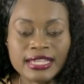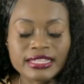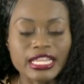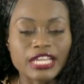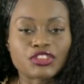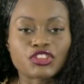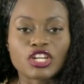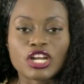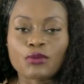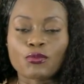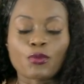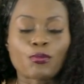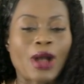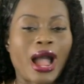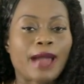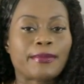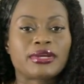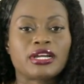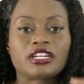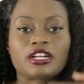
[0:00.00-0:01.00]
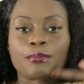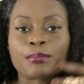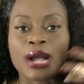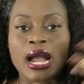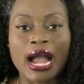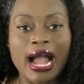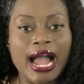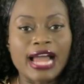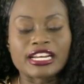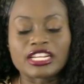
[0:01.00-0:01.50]
that they were probably going to
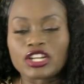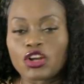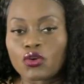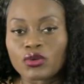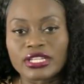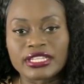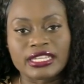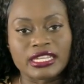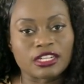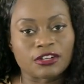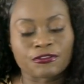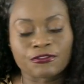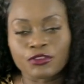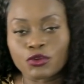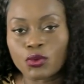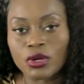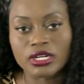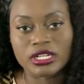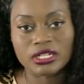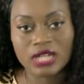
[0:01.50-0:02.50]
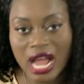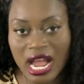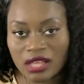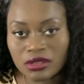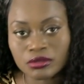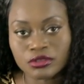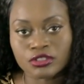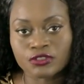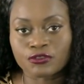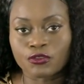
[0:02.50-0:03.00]
pawn and only get a few
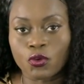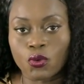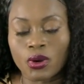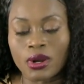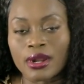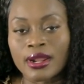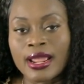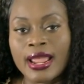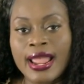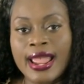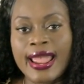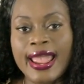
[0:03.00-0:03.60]
$100s for.